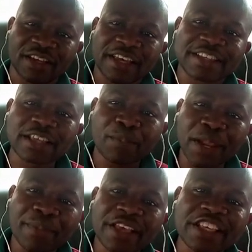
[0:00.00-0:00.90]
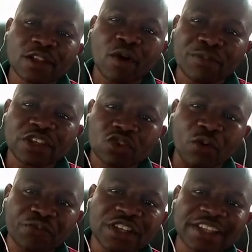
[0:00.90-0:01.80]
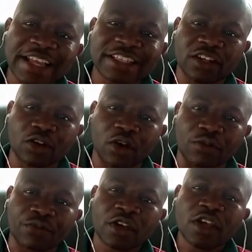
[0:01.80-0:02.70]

It simply means it must be sufficient enough.